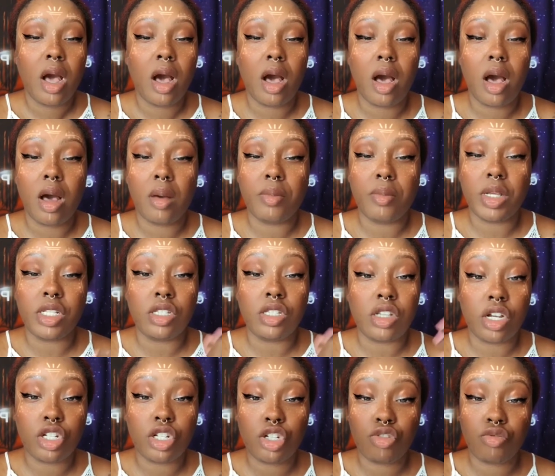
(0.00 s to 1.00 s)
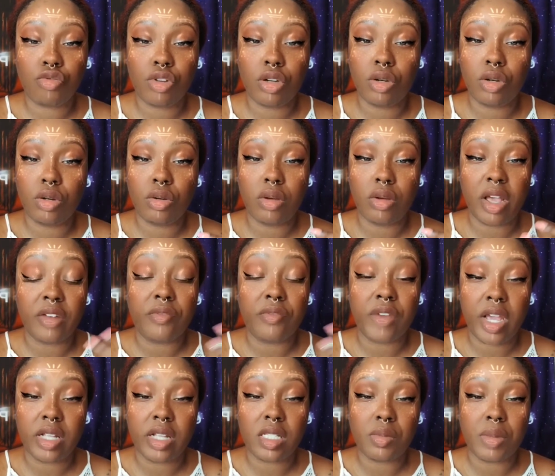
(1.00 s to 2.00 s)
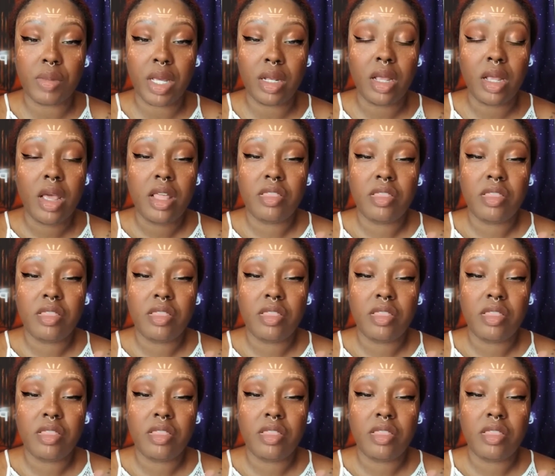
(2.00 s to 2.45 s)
industrial advancement.